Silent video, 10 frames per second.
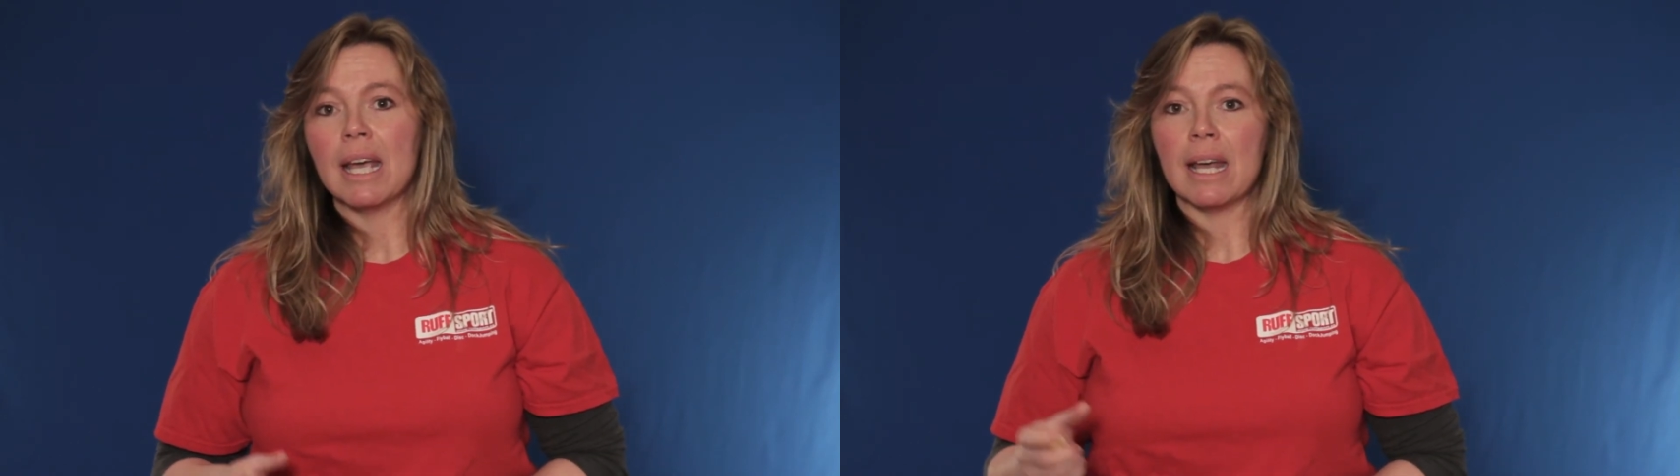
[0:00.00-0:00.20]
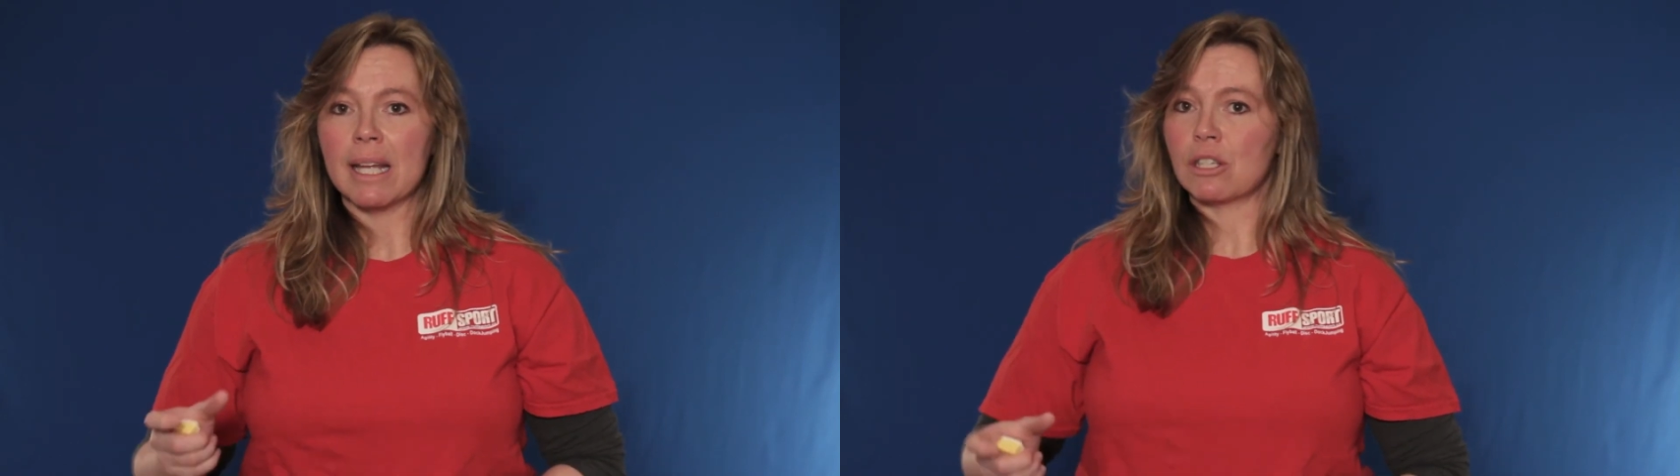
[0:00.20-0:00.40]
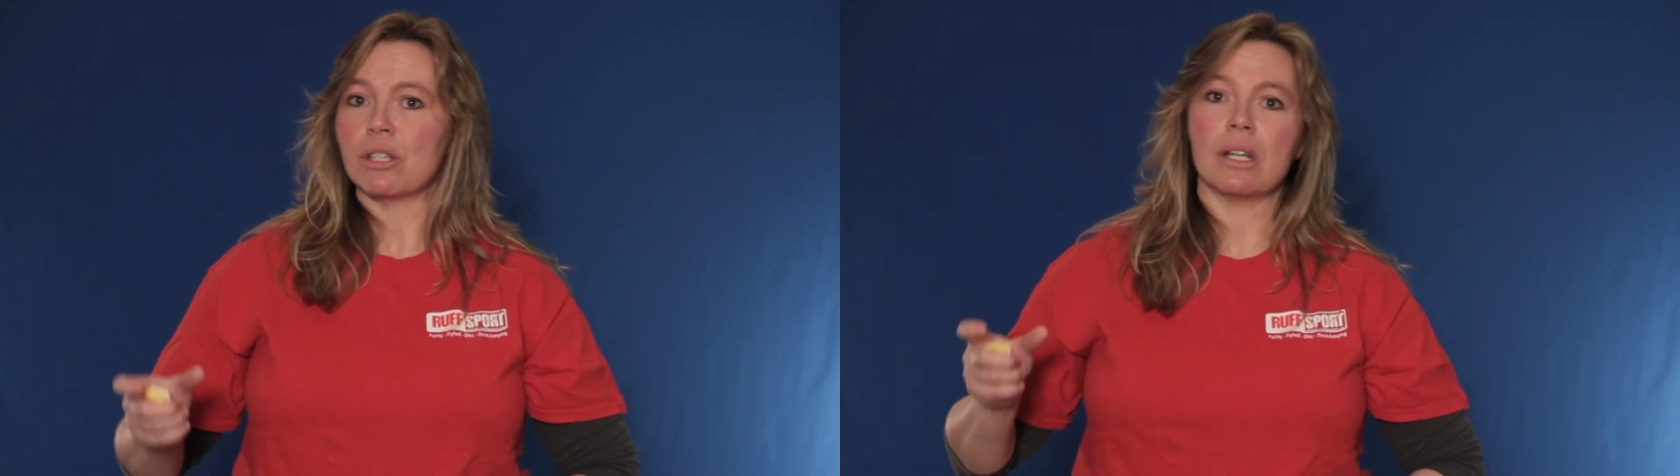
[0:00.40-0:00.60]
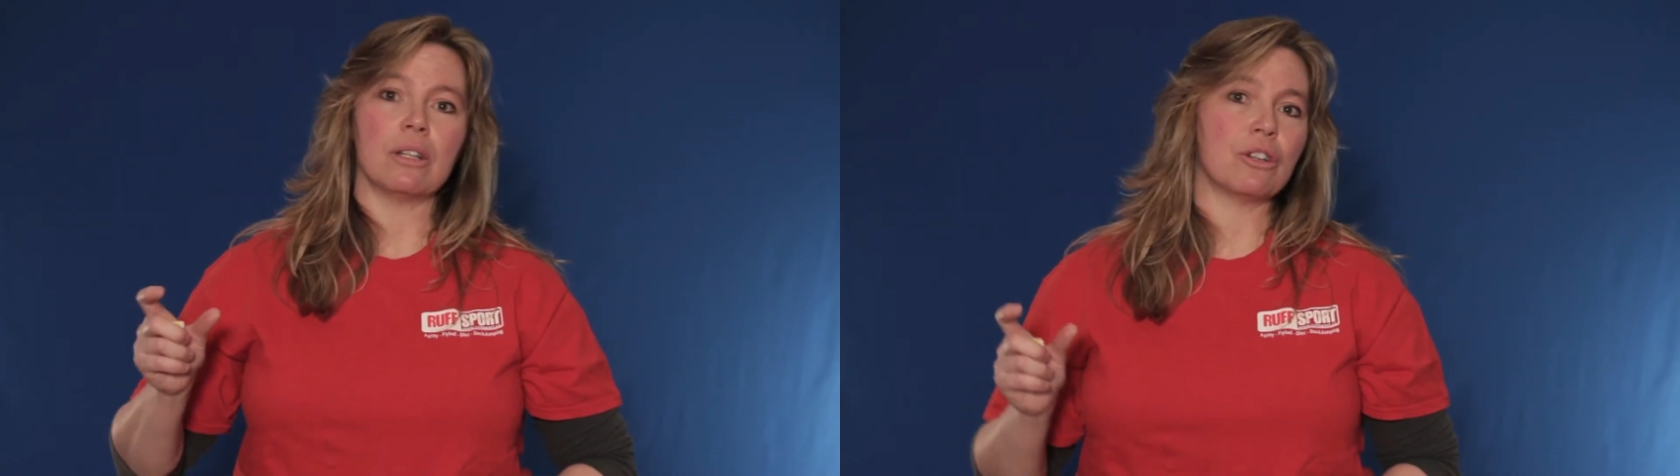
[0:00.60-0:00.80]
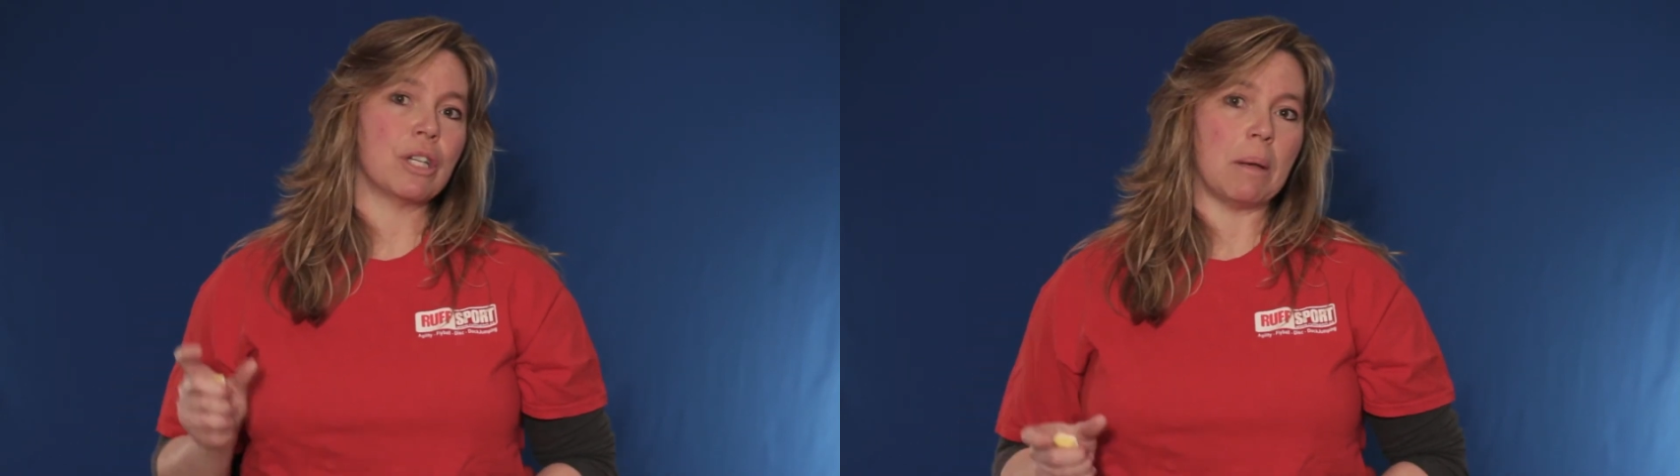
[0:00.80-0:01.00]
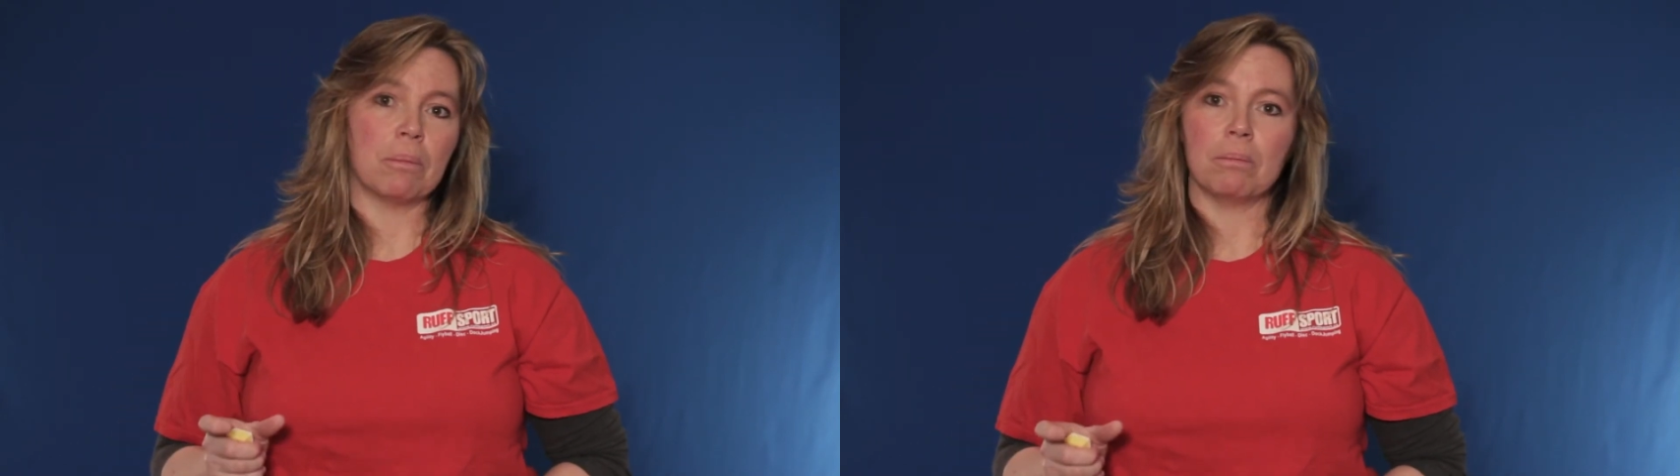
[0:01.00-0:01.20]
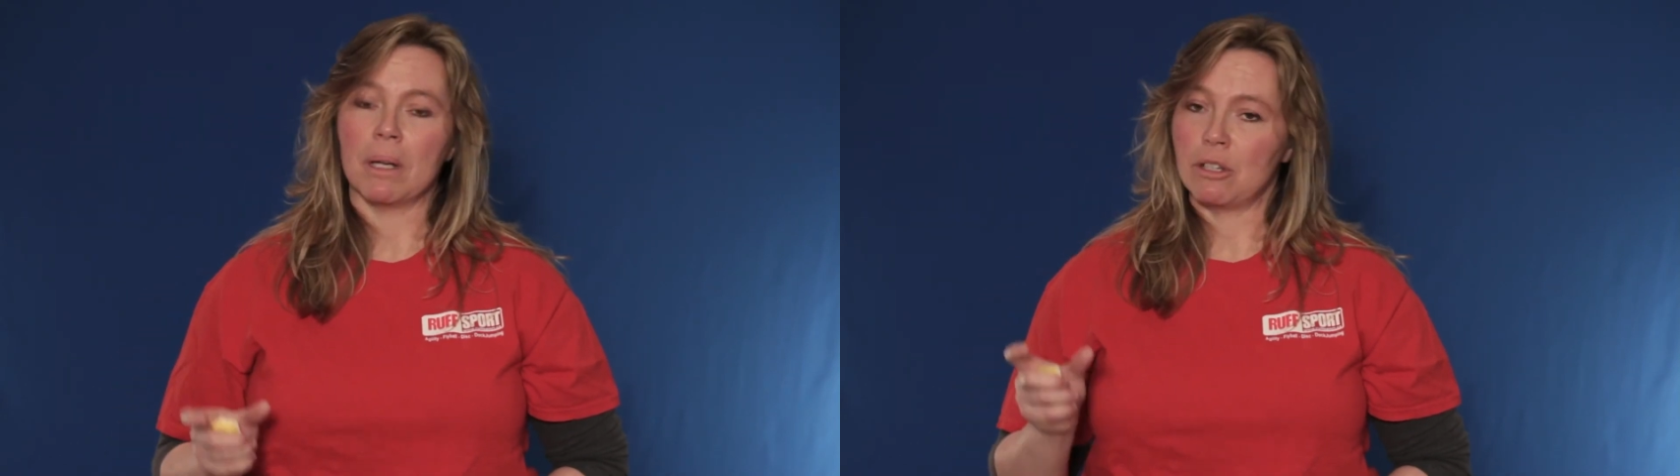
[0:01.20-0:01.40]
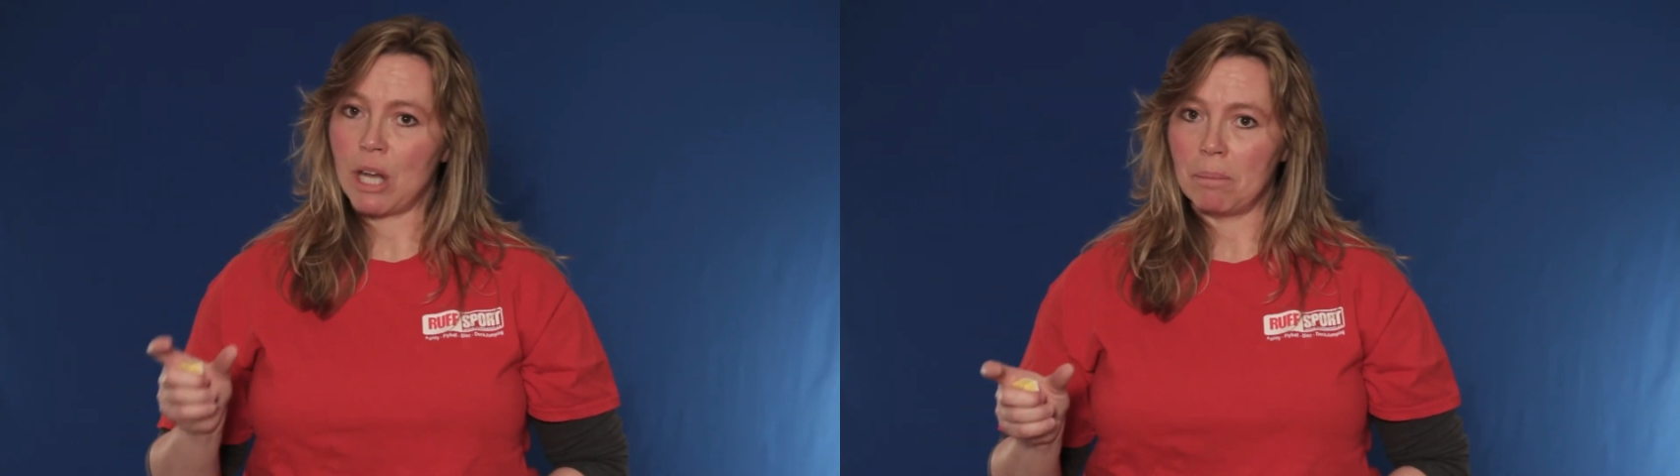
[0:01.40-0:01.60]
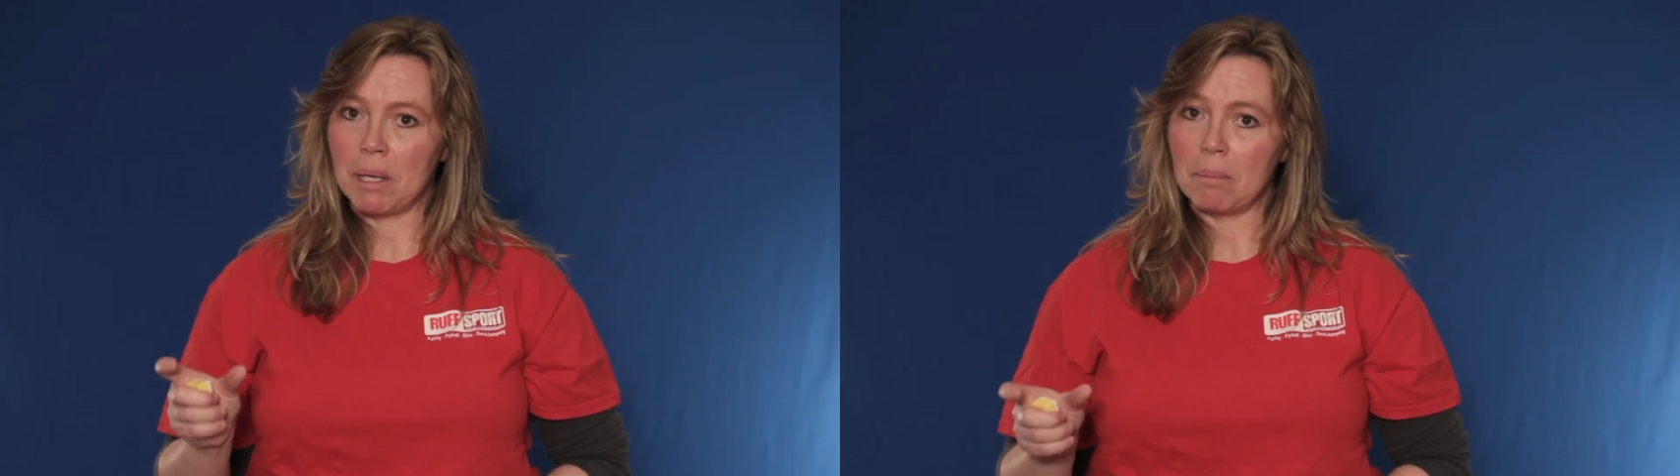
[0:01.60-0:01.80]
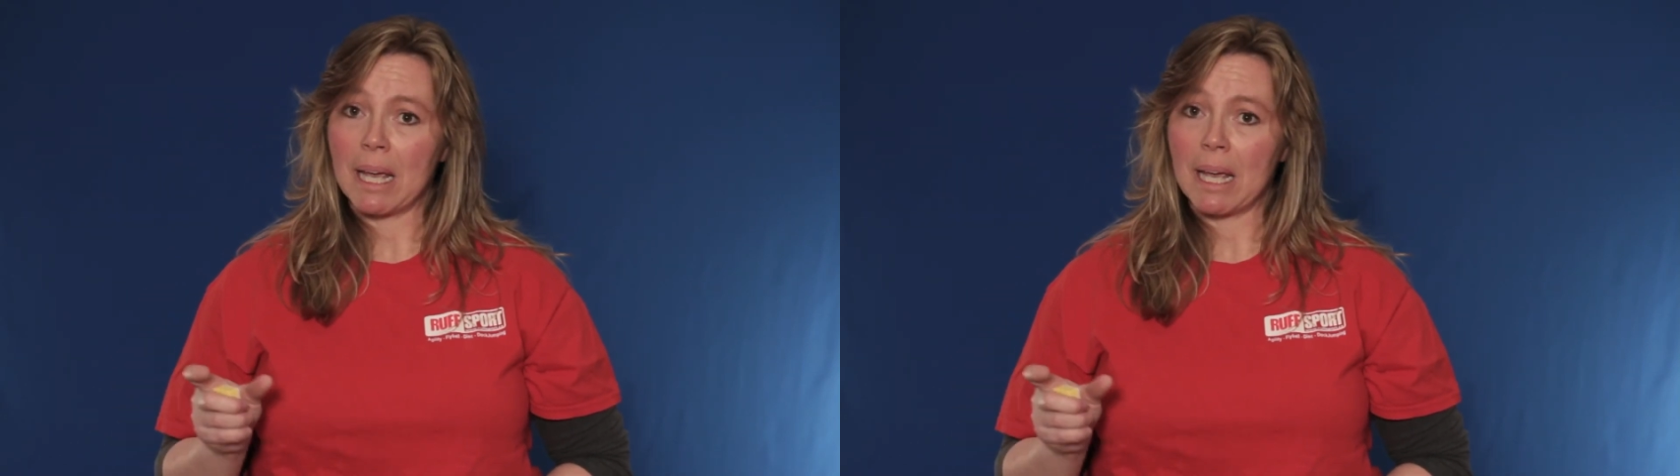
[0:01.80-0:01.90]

And that's just another shaping